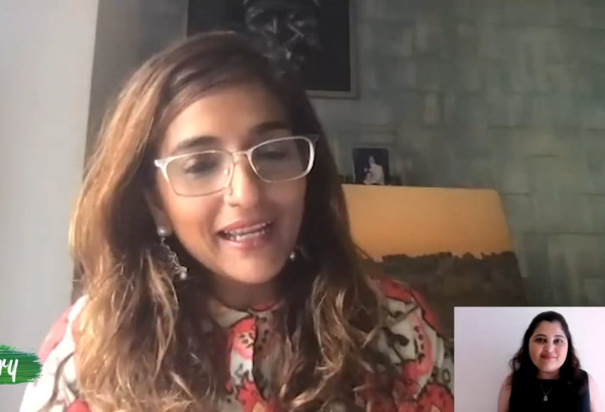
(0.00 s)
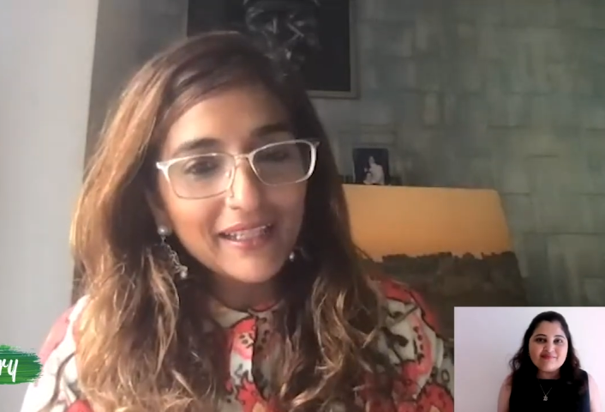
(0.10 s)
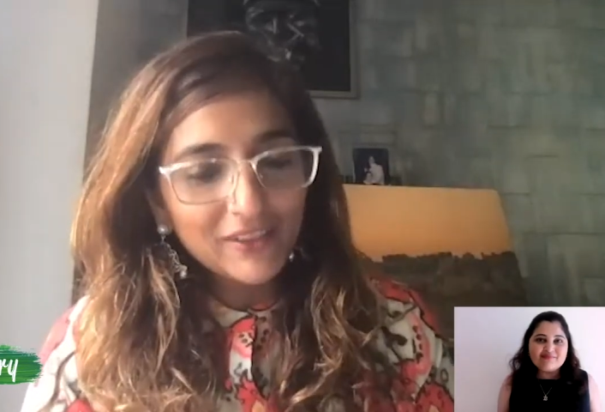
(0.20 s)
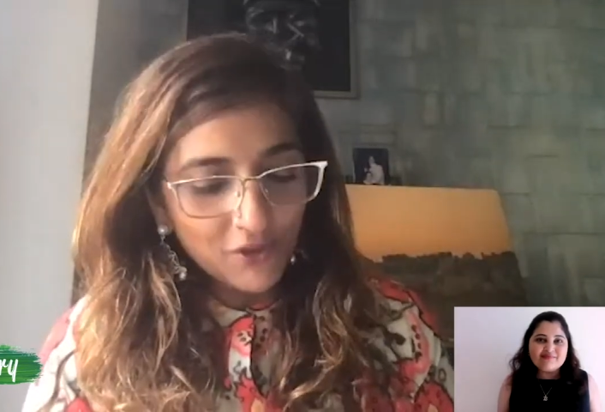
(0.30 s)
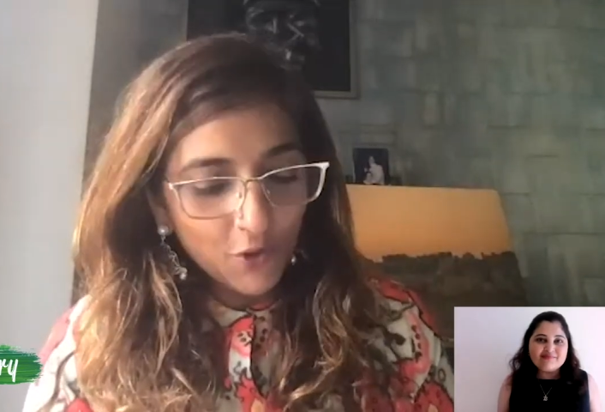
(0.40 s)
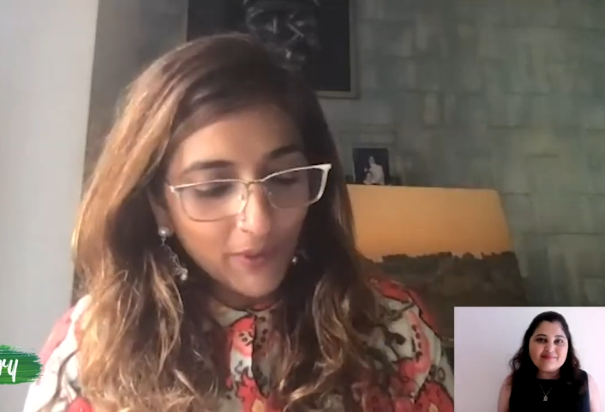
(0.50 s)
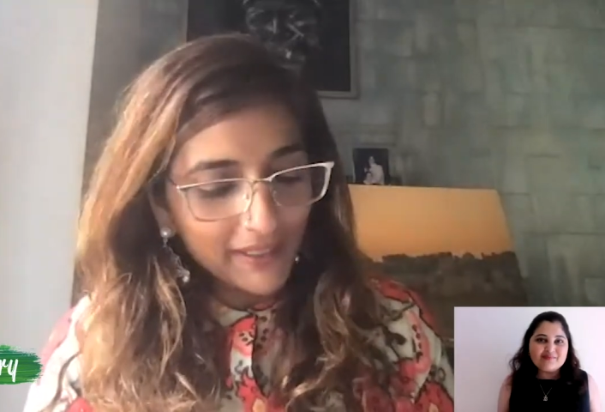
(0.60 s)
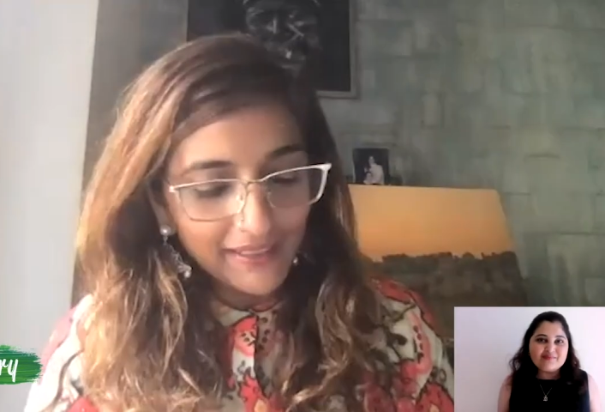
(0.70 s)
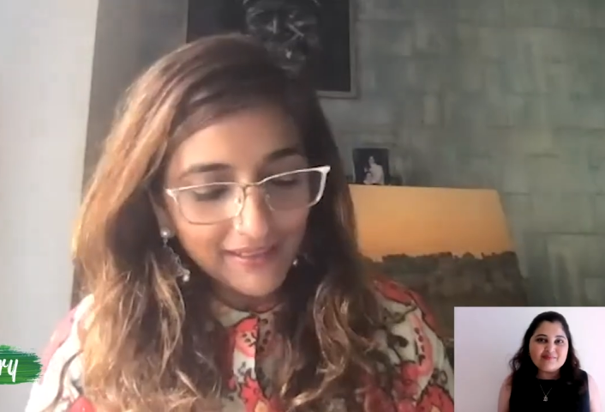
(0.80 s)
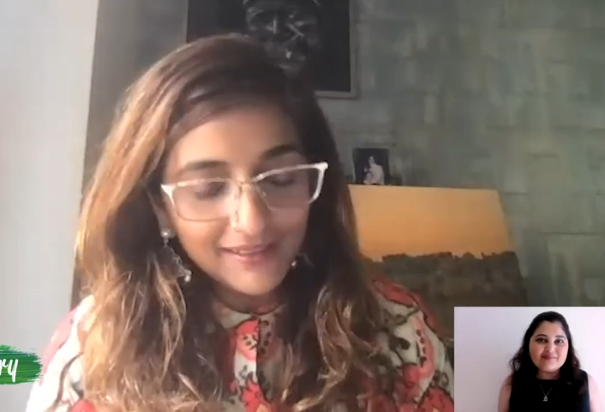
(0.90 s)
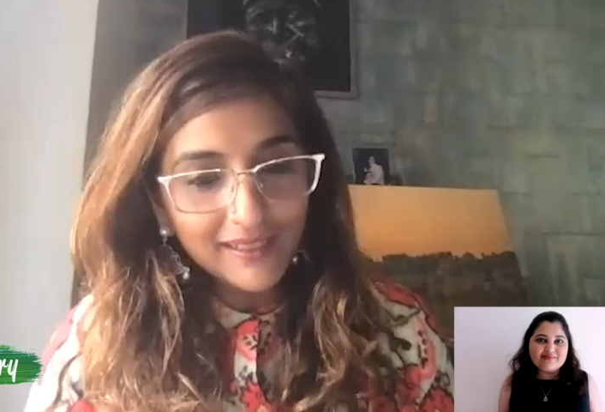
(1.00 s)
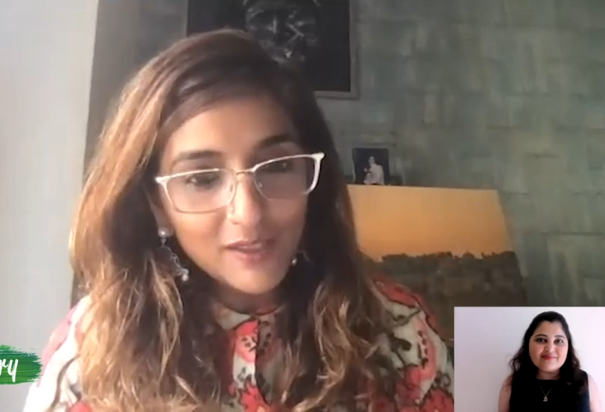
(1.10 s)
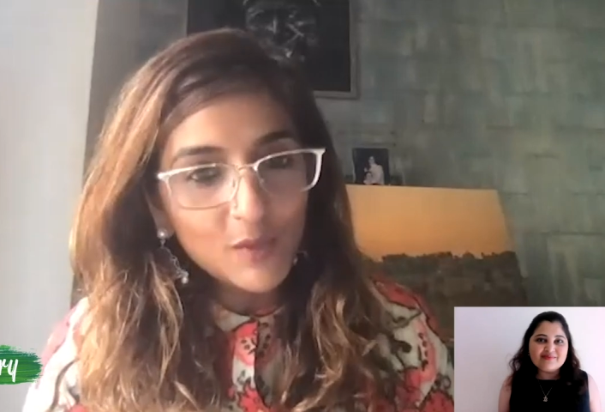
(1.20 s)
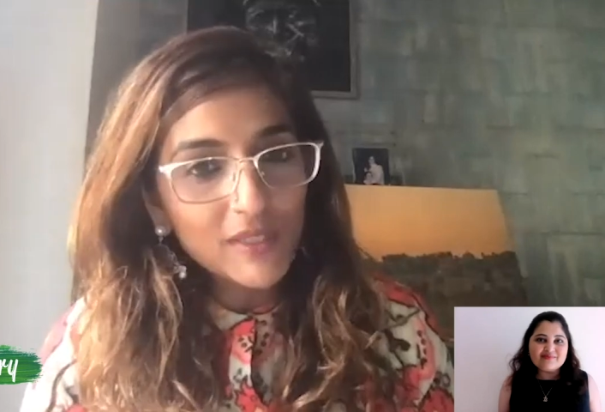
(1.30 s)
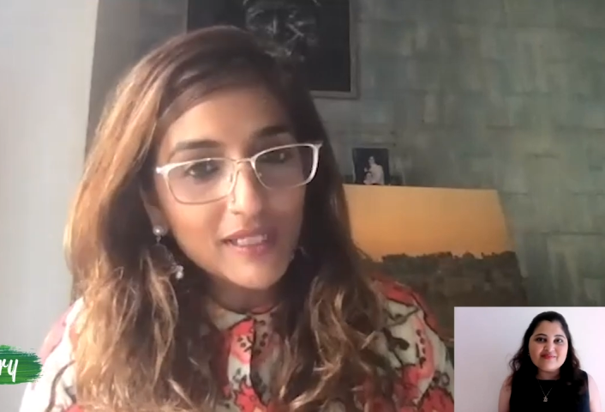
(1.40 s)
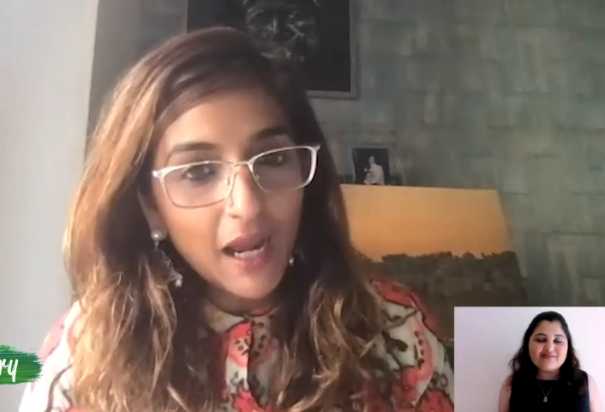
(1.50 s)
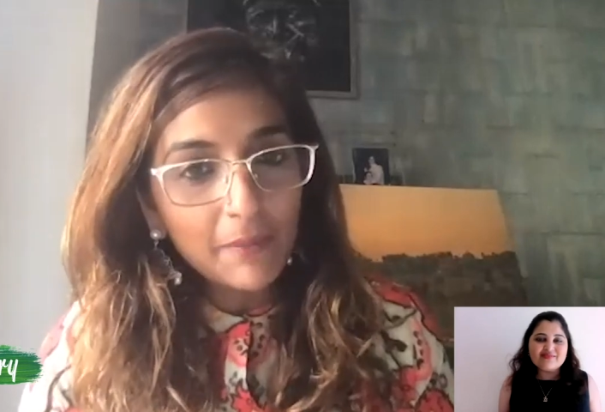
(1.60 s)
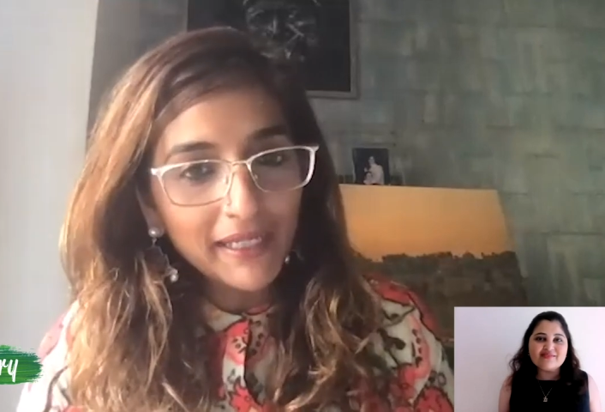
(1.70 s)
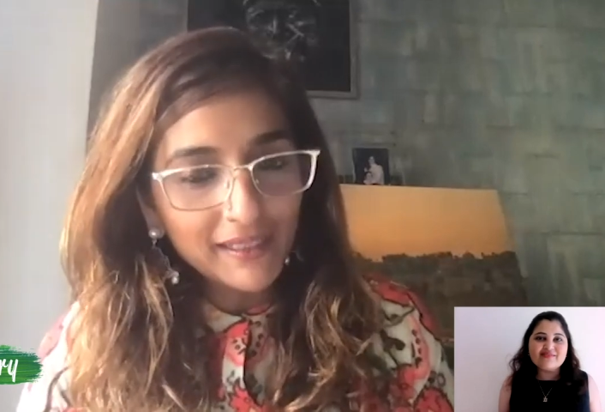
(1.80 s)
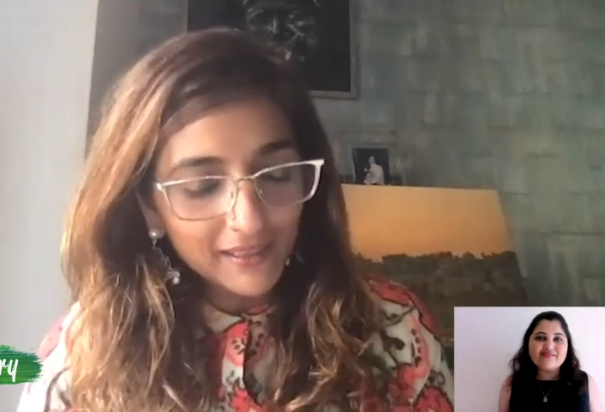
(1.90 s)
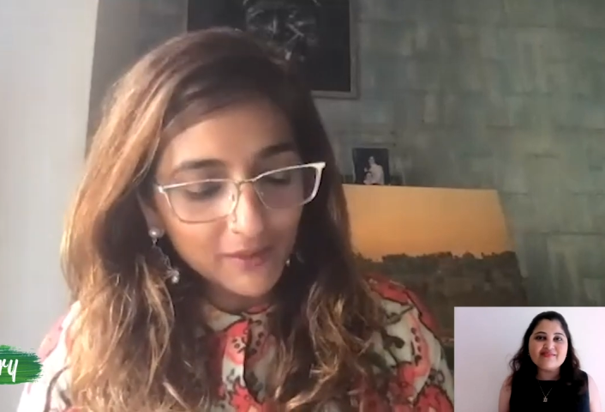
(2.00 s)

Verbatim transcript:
Speaker 1: had no idea that this was coming.